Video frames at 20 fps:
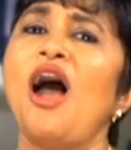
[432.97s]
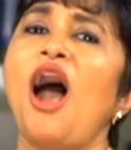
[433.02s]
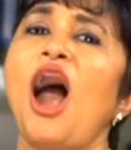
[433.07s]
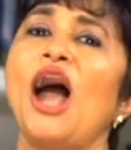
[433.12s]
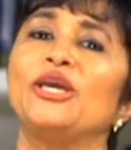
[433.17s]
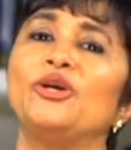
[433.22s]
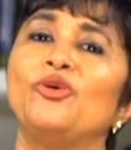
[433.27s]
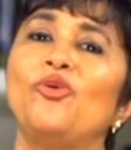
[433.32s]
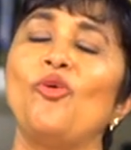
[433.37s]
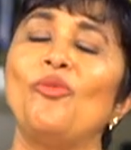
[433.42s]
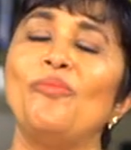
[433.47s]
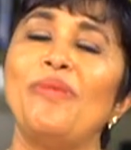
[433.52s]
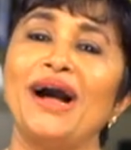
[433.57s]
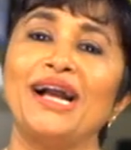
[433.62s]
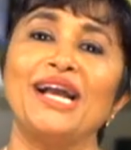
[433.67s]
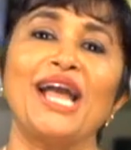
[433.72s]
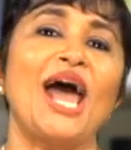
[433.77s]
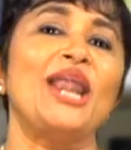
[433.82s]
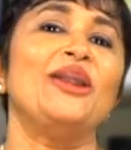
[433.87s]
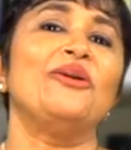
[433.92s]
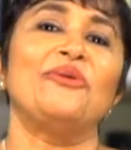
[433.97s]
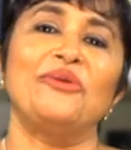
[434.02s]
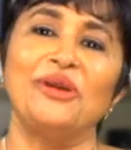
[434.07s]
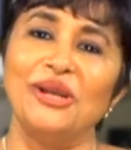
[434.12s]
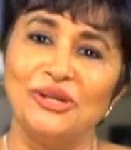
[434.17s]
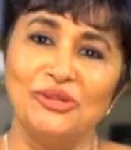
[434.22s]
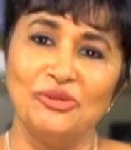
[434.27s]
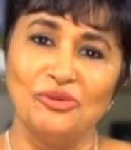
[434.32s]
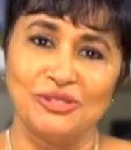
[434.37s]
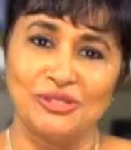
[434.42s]
I go back and
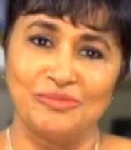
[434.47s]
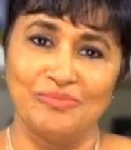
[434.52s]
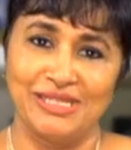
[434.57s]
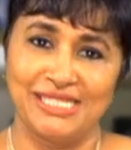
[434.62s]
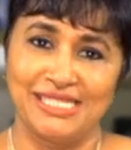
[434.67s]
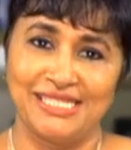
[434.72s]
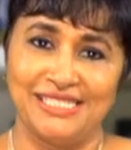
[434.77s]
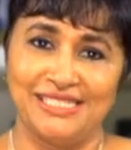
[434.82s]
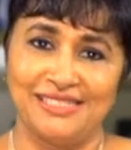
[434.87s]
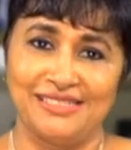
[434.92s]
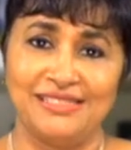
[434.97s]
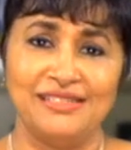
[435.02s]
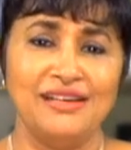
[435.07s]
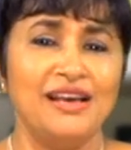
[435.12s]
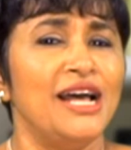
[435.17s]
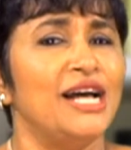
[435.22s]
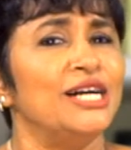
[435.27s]
read those messages.